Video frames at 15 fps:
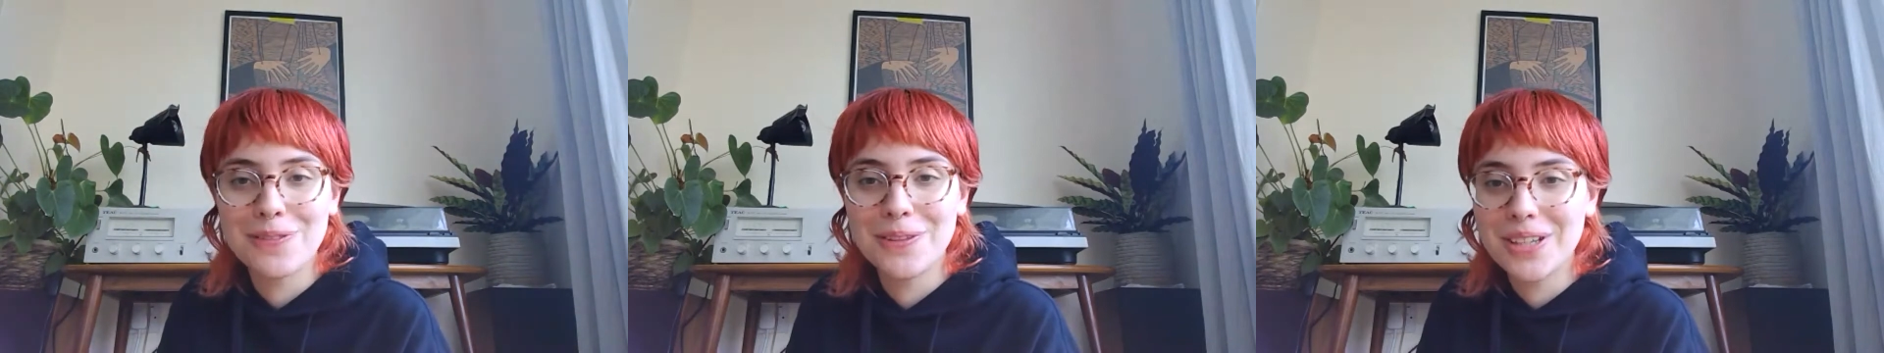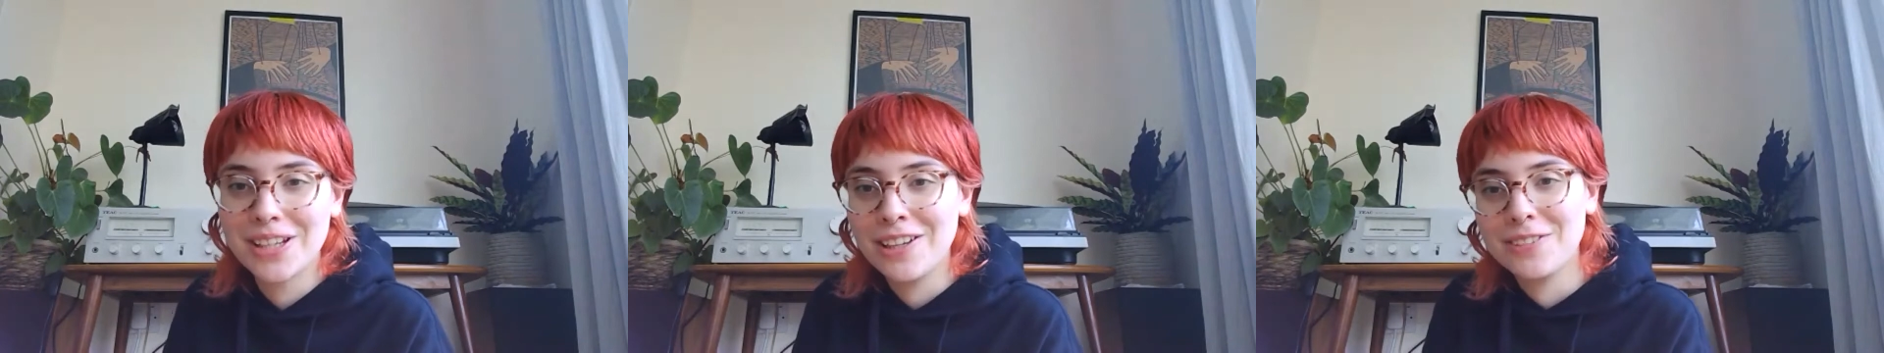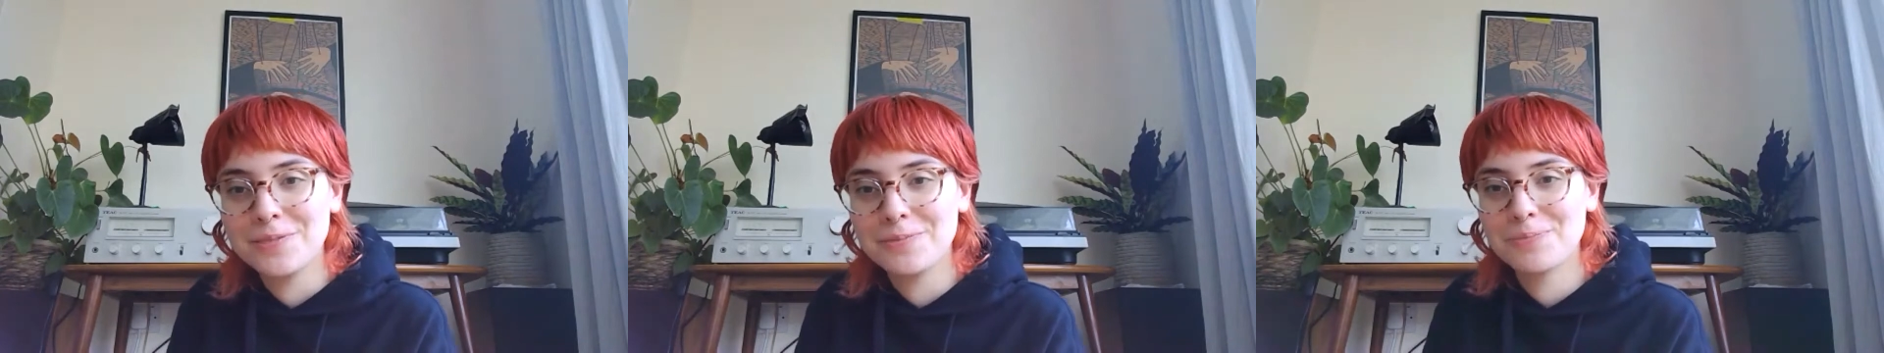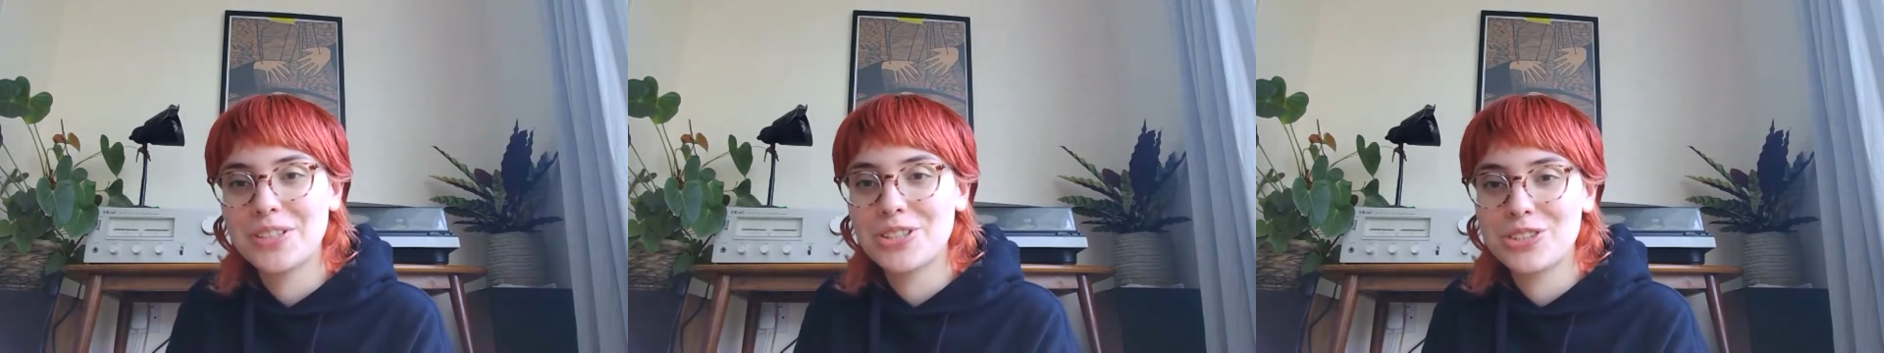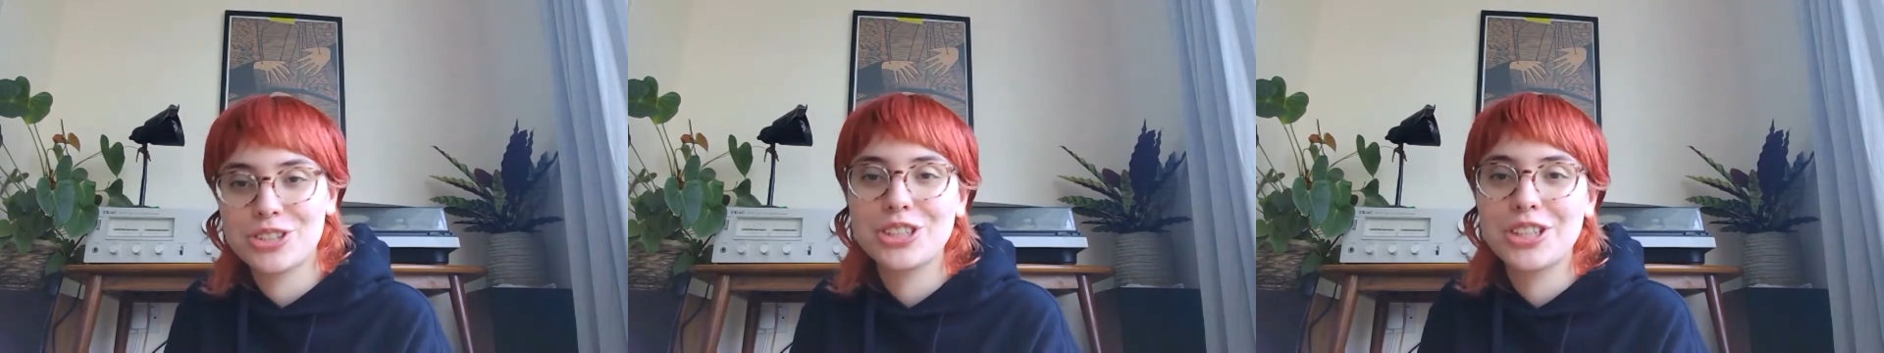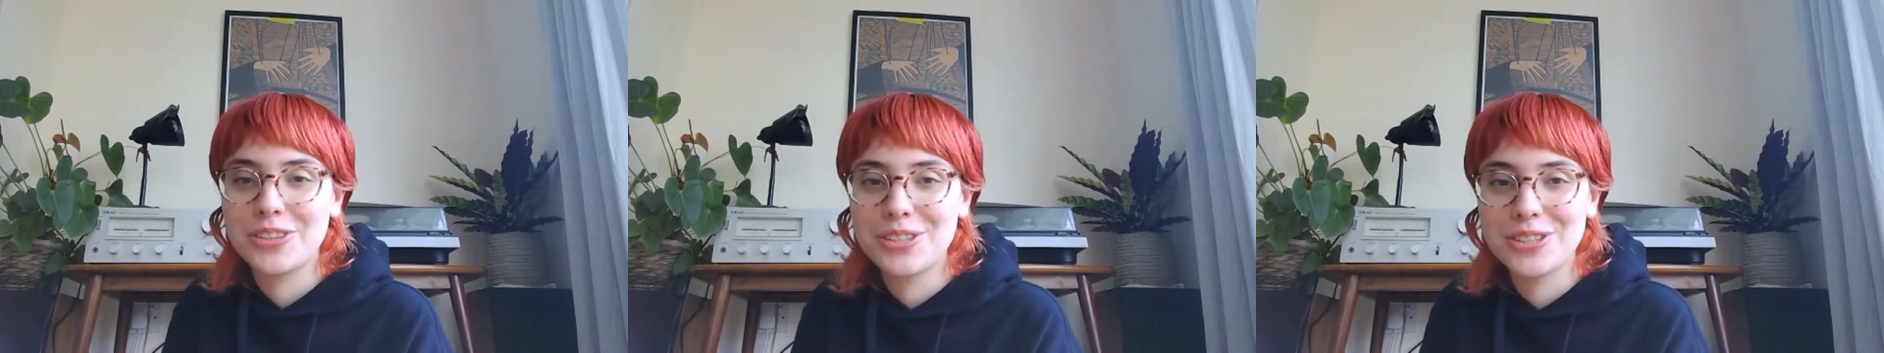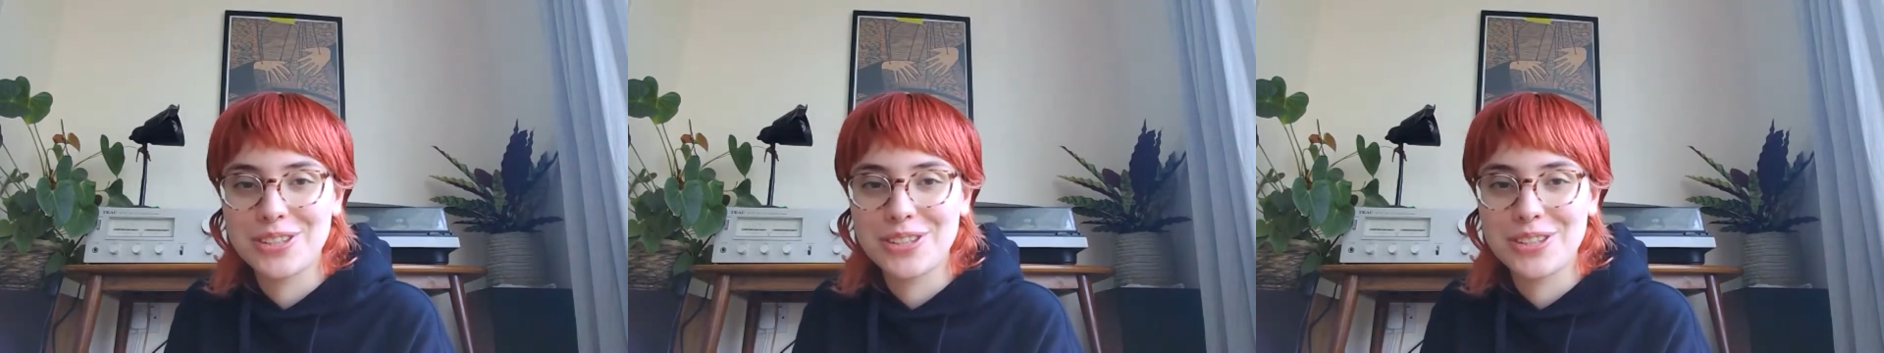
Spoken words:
the shitty situation.